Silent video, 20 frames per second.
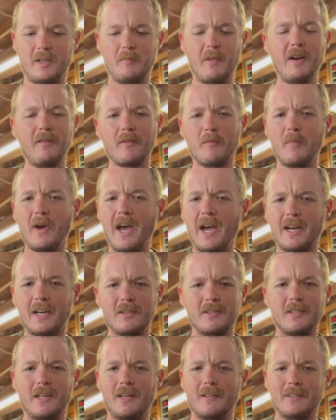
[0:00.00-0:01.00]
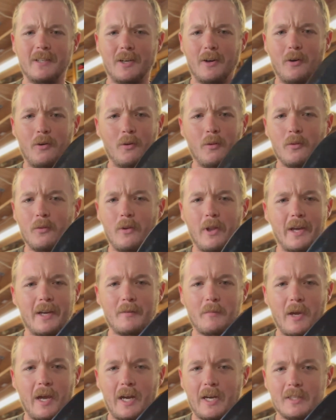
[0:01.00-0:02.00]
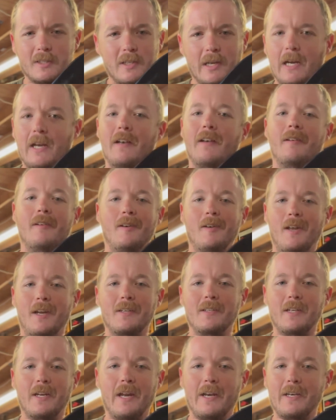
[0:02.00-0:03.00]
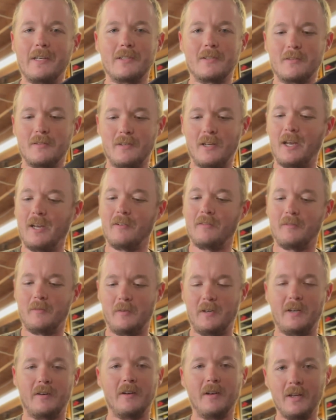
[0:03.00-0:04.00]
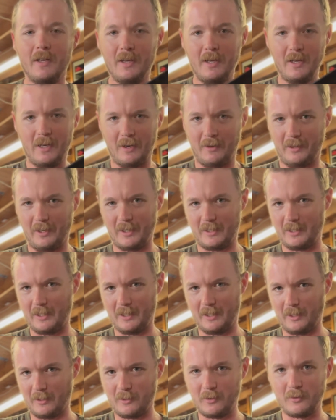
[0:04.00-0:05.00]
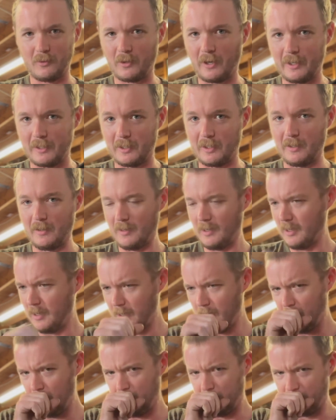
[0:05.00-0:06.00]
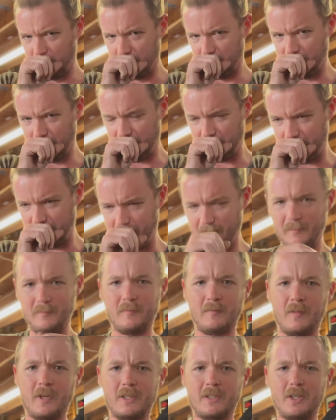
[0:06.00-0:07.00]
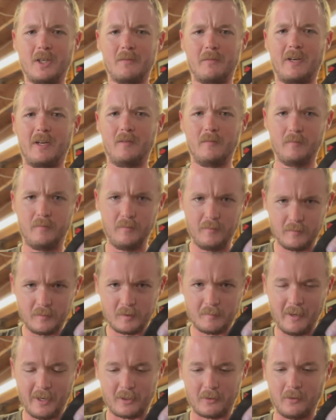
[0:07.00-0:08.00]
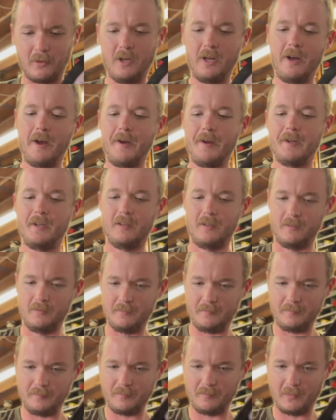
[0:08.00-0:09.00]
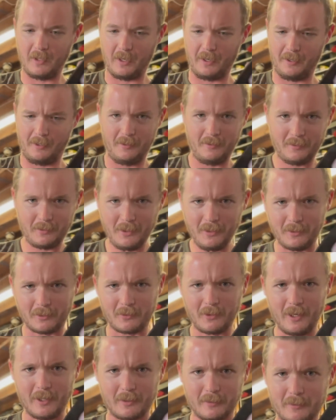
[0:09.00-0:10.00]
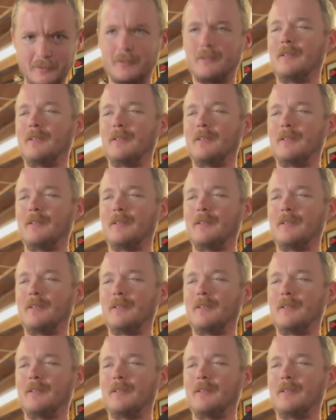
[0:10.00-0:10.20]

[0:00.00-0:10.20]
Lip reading: made from Pakistan. It's like an old Pakistan 1980s knife. I don't think it's anything too crazy. Excuse me, special. But goodness gracious.